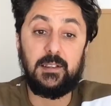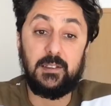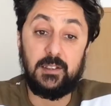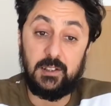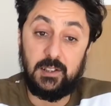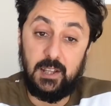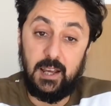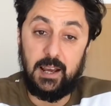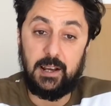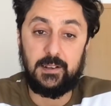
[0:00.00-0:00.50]
the
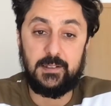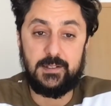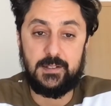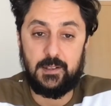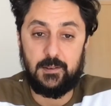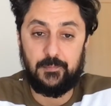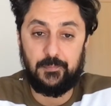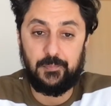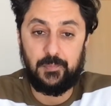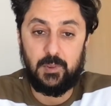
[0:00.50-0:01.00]

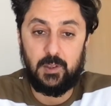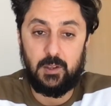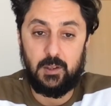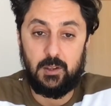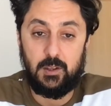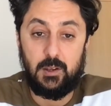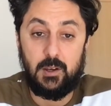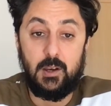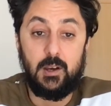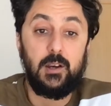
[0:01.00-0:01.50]
text.
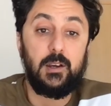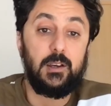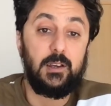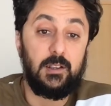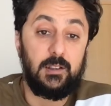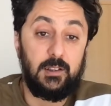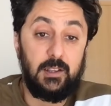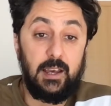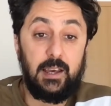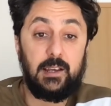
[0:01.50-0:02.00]

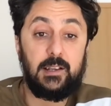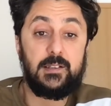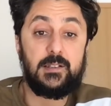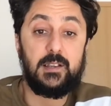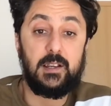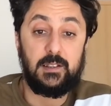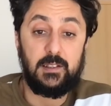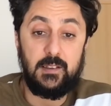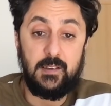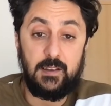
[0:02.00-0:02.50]
It takes
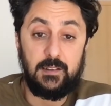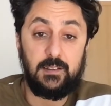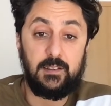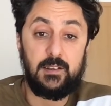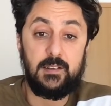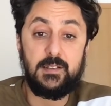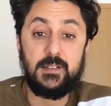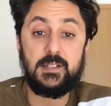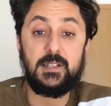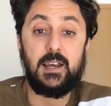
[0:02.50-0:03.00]
a
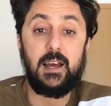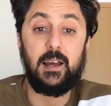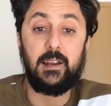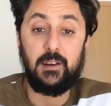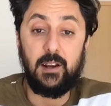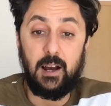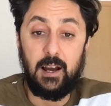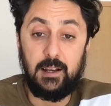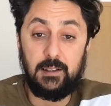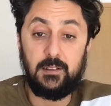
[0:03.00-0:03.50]
sentence
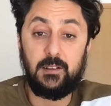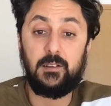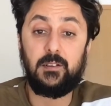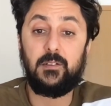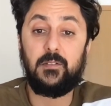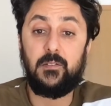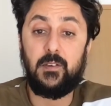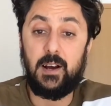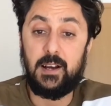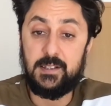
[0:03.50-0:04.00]
and
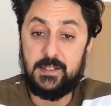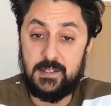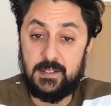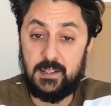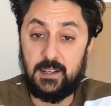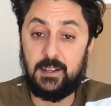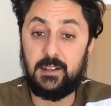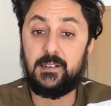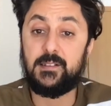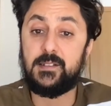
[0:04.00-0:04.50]
identifies
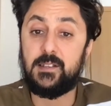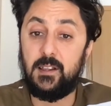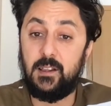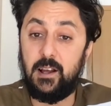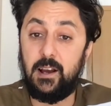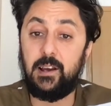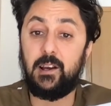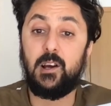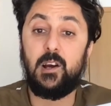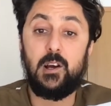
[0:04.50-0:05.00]
things
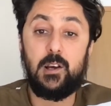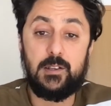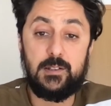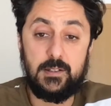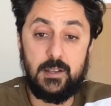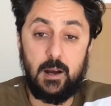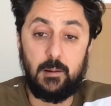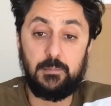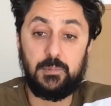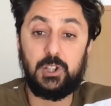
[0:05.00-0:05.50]
like
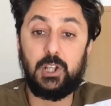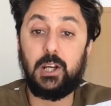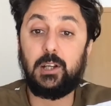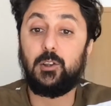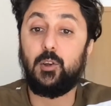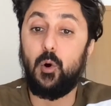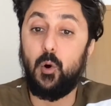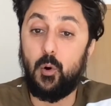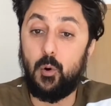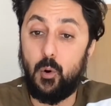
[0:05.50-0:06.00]
subject
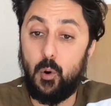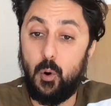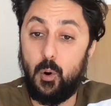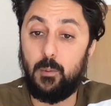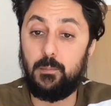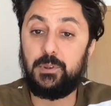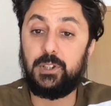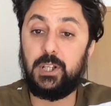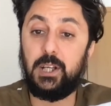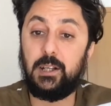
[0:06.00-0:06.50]
or
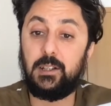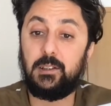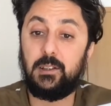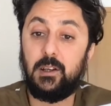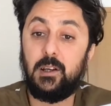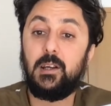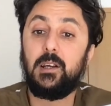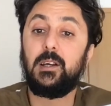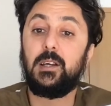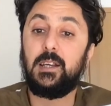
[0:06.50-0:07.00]
object
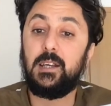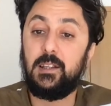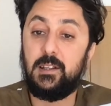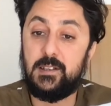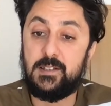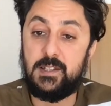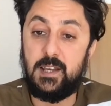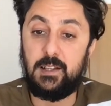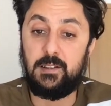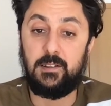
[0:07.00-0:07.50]
in the
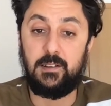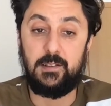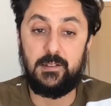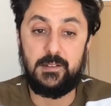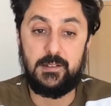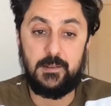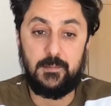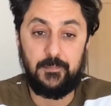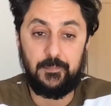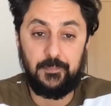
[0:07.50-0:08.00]

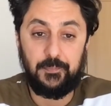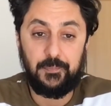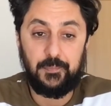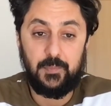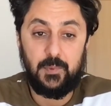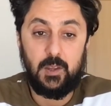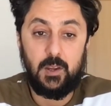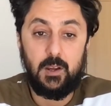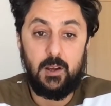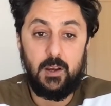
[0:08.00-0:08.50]
sentence.
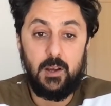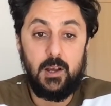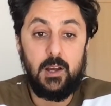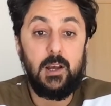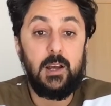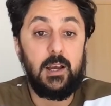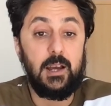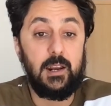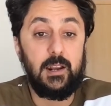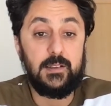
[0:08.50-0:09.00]

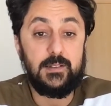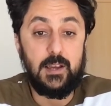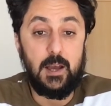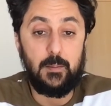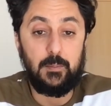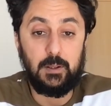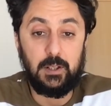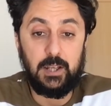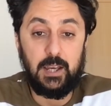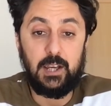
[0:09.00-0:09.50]
Another
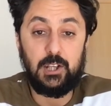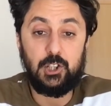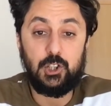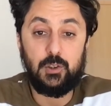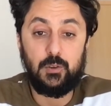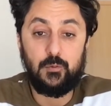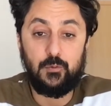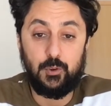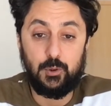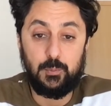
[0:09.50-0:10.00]

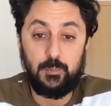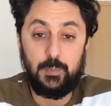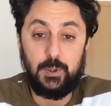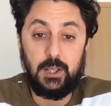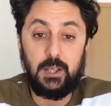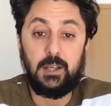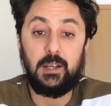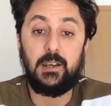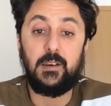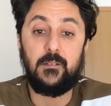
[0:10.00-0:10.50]
application would
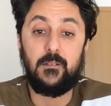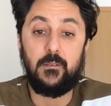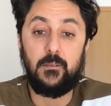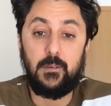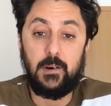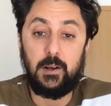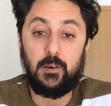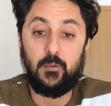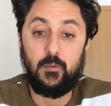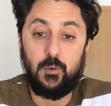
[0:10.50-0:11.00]
be if
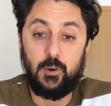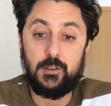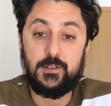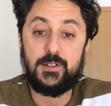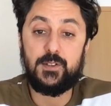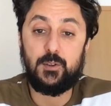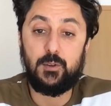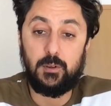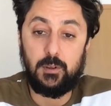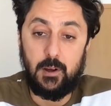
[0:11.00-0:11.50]
one wants
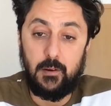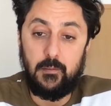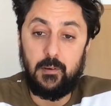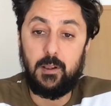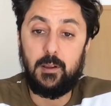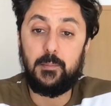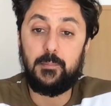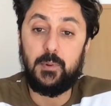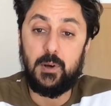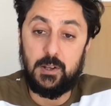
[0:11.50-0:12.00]
to
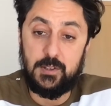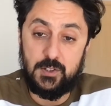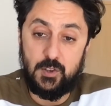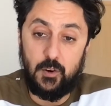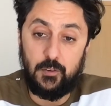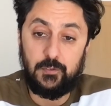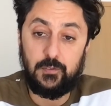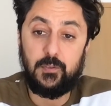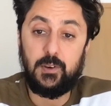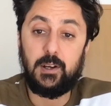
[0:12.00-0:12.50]
develop a
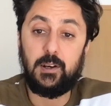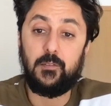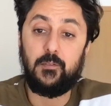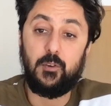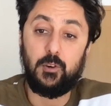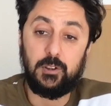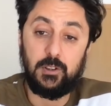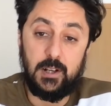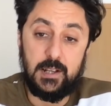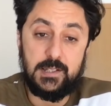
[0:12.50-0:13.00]
software
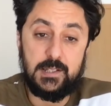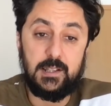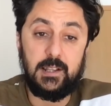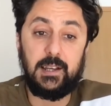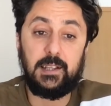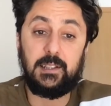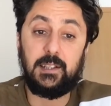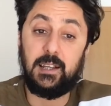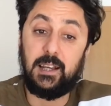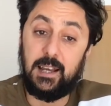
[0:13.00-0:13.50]
for
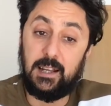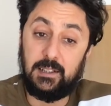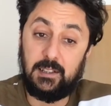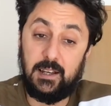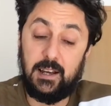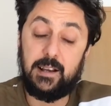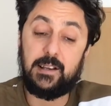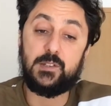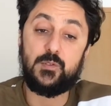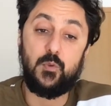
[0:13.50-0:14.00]
translating a
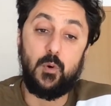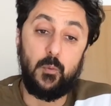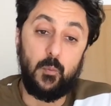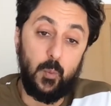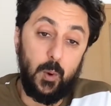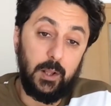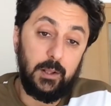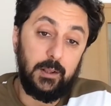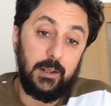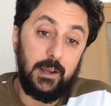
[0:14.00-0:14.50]
text from
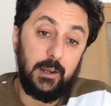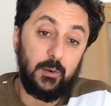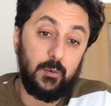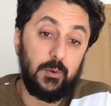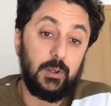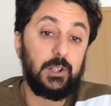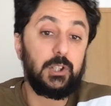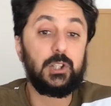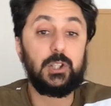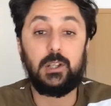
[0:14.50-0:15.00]
one
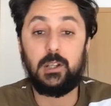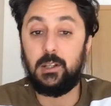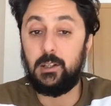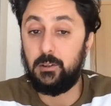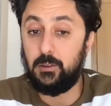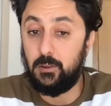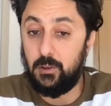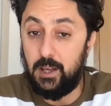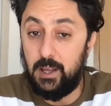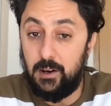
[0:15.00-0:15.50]
language
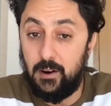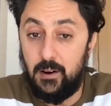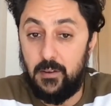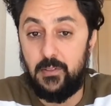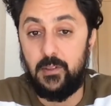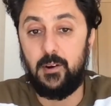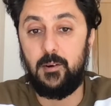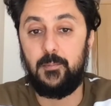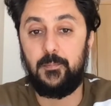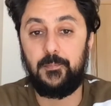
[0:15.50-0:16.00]
into
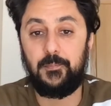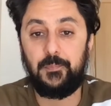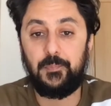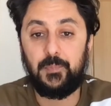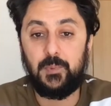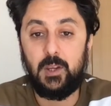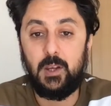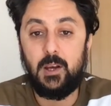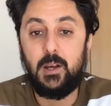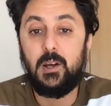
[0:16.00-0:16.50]
another.
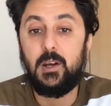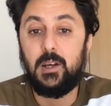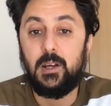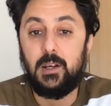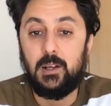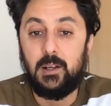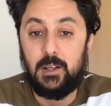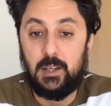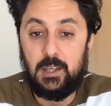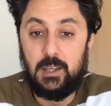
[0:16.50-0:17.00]

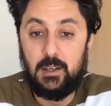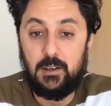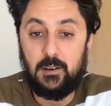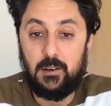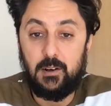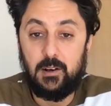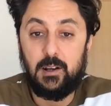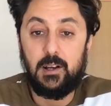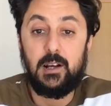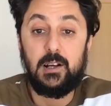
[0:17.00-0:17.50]

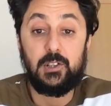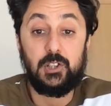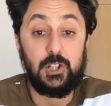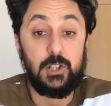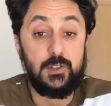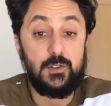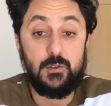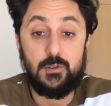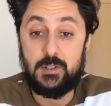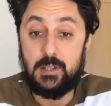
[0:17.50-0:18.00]
Here,
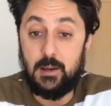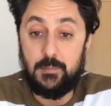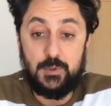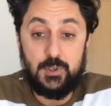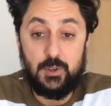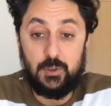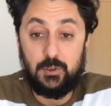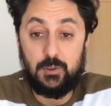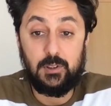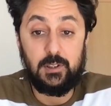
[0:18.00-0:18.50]
just to
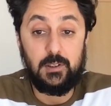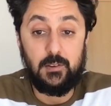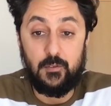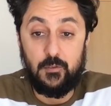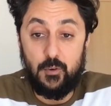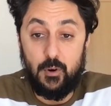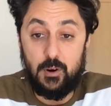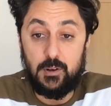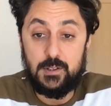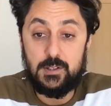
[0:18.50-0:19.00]
substitute the
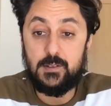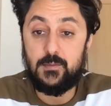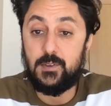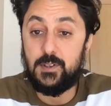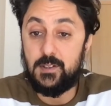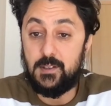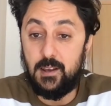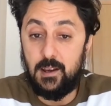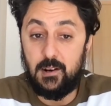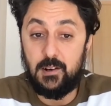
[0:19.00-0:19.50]
words
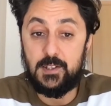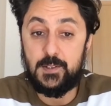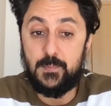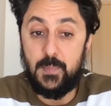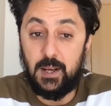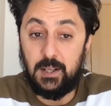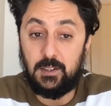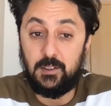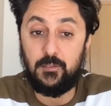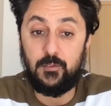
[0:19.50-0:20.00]
with their
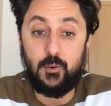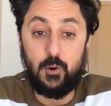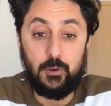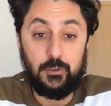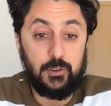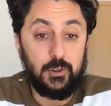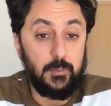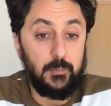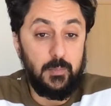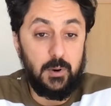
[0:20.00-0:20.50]
respective
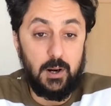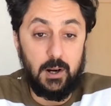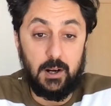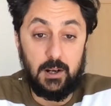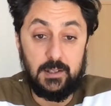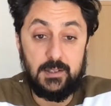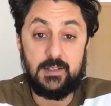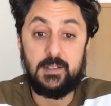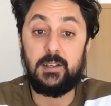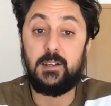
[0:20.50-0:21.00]

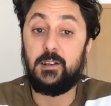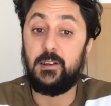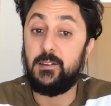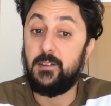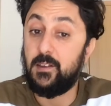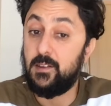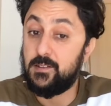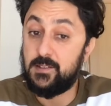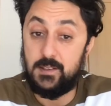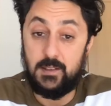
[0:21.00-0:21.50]
counterparts in
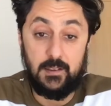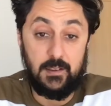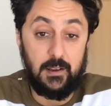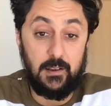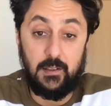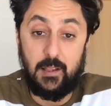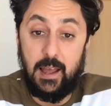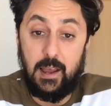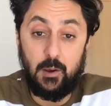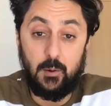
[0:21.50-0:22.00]
another
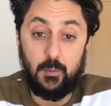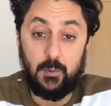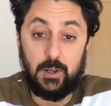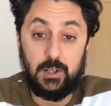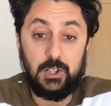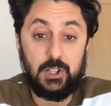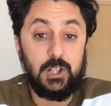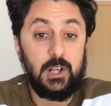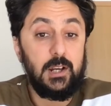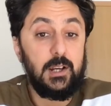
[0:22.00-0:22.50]

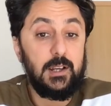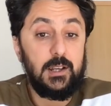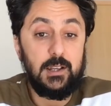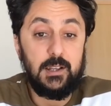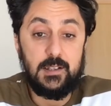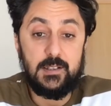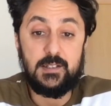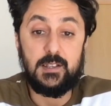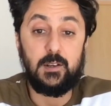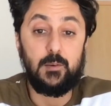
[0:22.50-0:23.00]
language
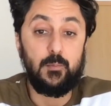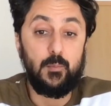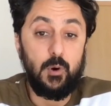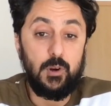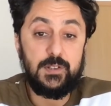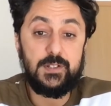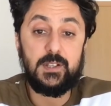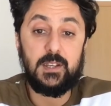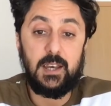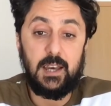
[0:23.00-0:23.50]
is in
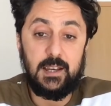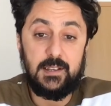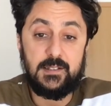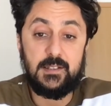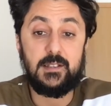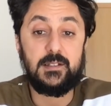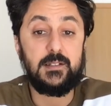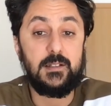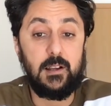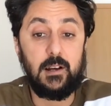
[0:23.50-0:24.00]
most
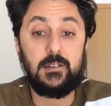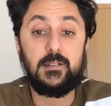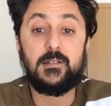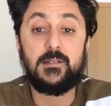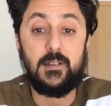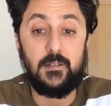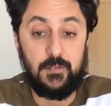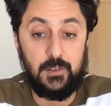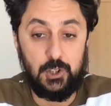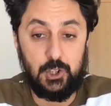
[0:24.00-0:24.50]
cases not
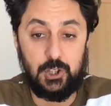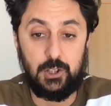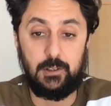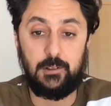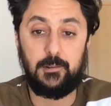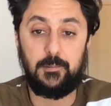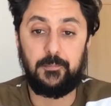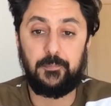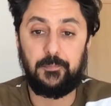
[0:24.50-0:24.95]
sufficient.